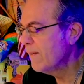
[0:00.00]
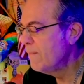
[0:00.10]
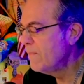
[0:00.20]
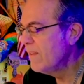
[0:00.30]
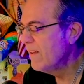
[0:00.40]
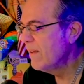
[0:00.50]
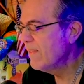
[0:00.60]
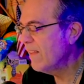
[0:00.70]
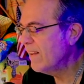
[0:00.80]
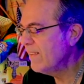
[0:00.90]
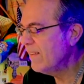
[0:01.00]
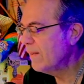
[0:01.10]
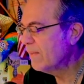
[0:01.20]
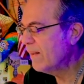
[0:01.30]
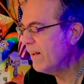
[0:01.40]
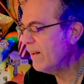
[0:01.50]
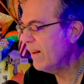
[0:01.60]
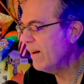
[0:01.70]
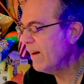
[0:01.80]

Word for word: The NCAA